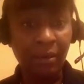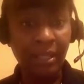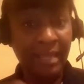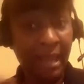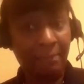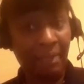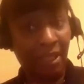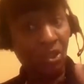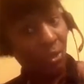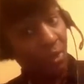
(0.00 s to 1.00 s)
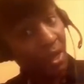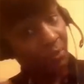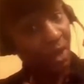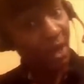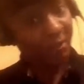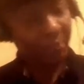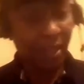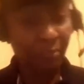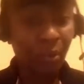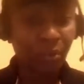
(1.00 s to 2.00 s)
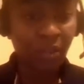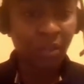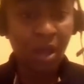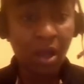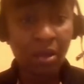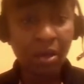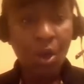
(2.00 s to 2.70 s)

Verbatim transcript: it's happening to us? We're kind of being pulled along.